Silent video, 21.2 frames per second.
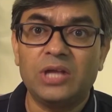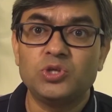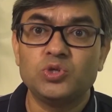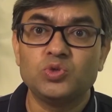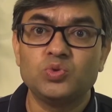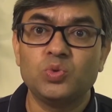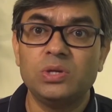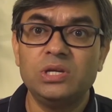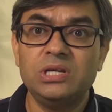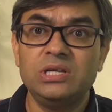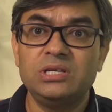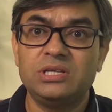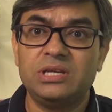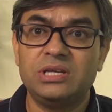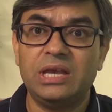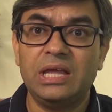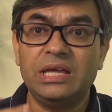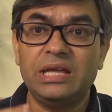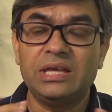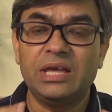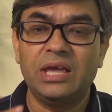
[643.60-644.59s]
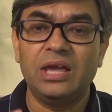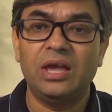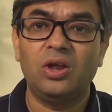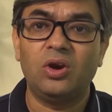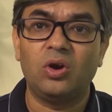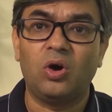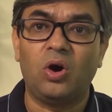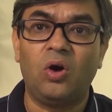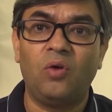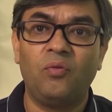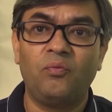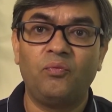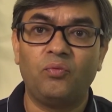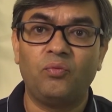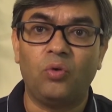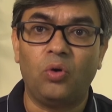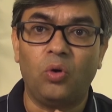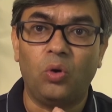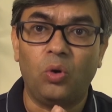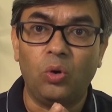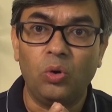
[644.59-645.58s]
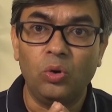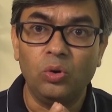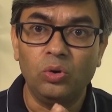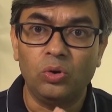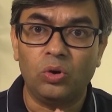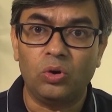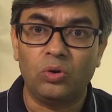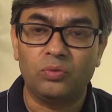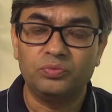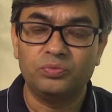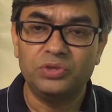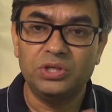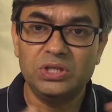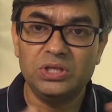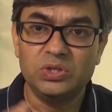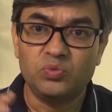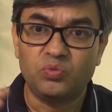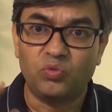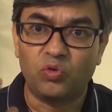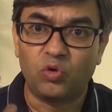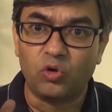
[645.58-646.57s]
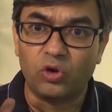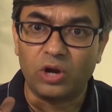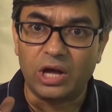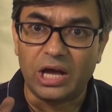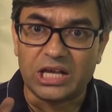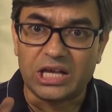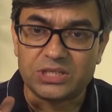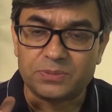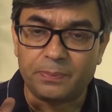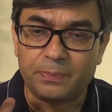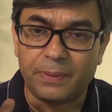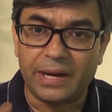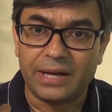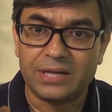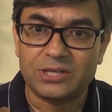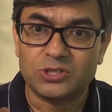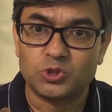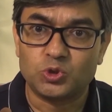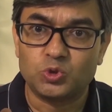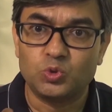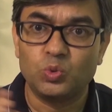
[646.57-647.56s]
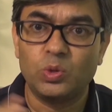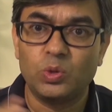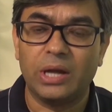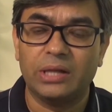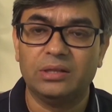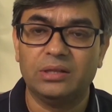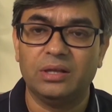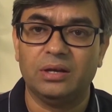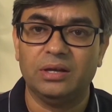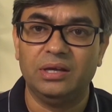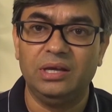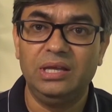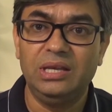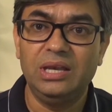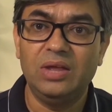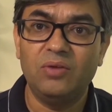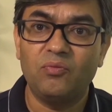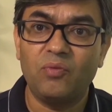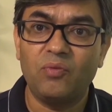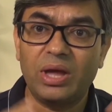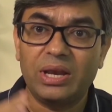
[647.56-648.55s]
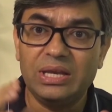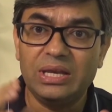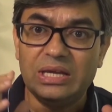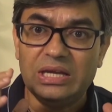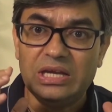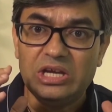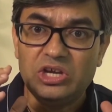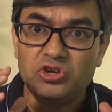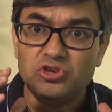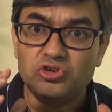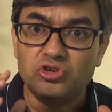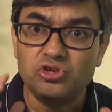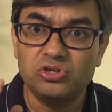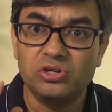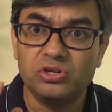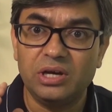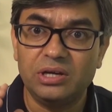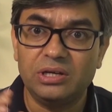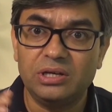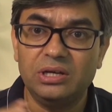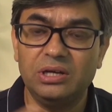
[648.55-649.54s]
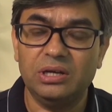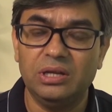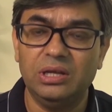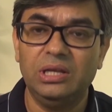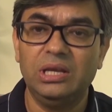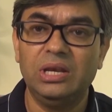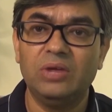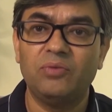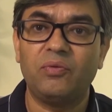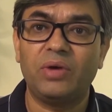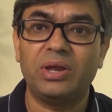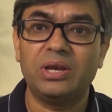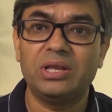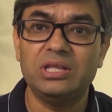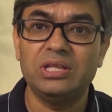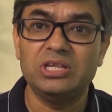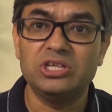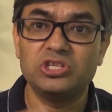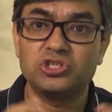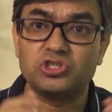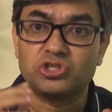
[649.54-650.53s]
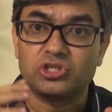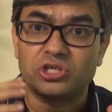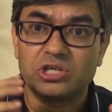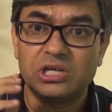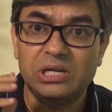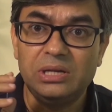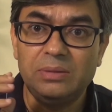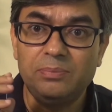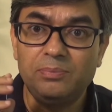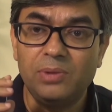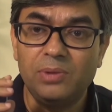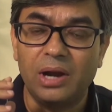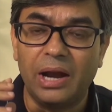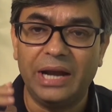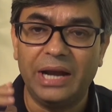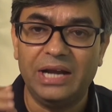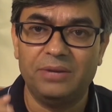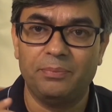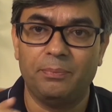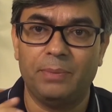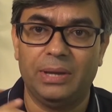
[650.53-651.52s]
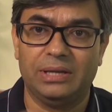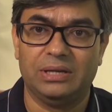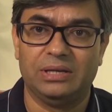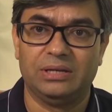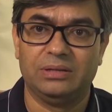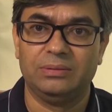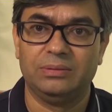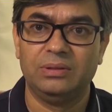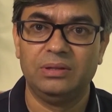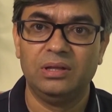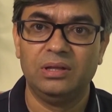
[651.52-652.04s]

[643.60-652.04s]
actually take care of all of these four aspects together in a very integrated, in a very streamlined manner.